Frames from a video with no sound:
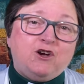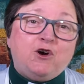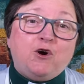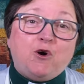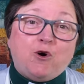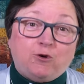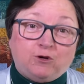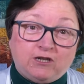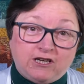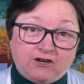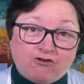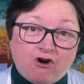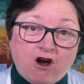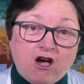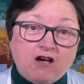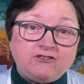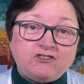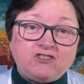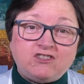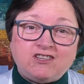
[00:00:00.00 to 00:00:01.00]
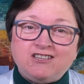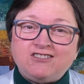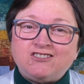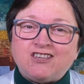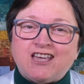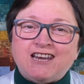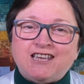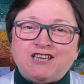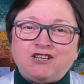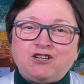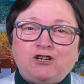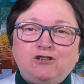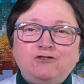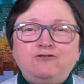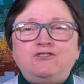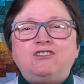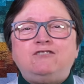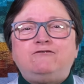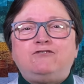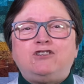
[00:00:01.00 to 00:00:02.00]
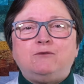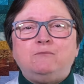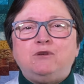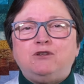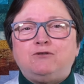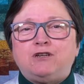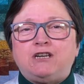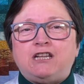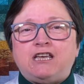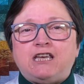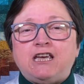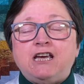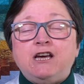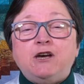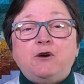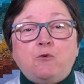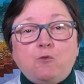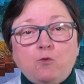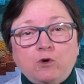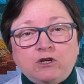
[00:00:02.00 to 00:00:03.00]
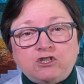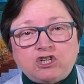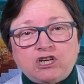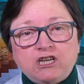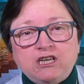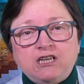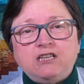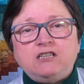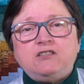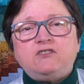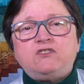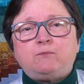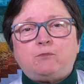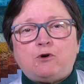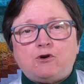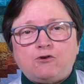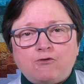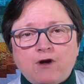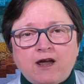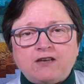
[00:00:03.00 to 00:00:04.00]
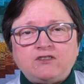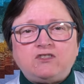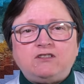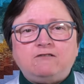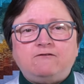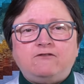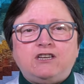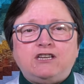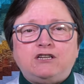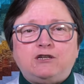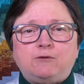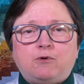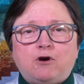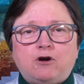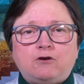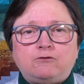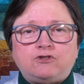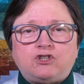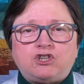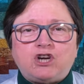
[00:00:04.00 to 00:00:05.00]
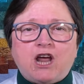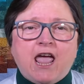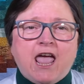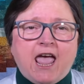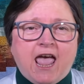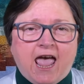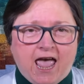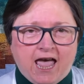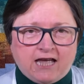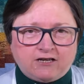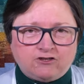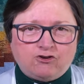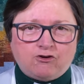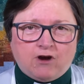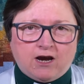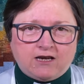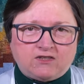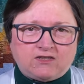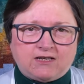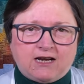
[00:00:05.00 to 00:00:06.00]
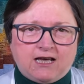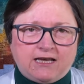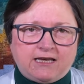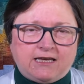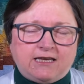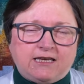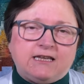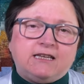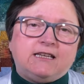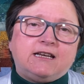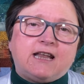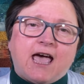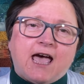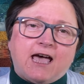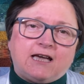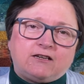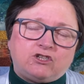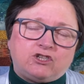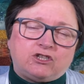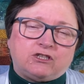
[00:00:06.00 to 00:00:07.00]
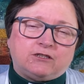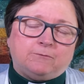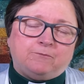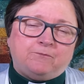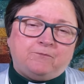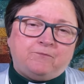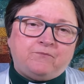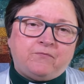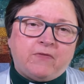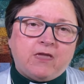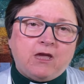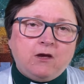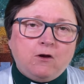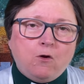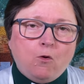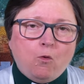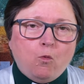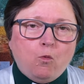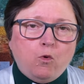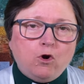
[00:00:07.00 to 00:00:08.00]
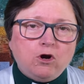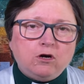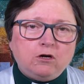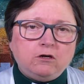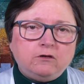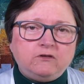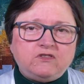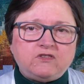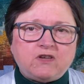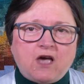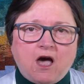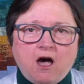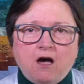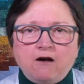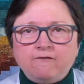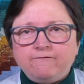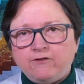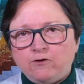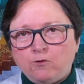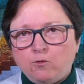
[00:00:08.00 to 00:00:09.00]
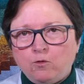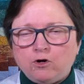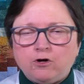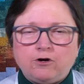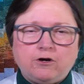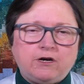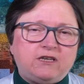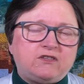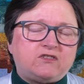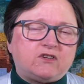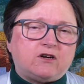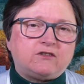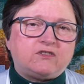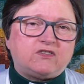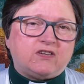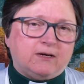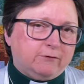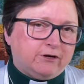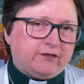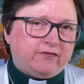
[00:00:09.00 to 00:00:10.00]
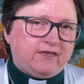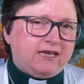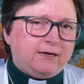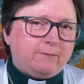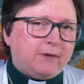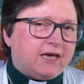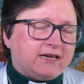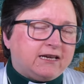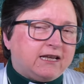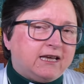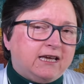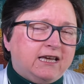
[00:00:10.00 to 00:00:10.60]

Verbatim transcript: Holy Cross is an inclusive community which is progressive in approach and Christ-like in action. Words of the Word is our summer theme, and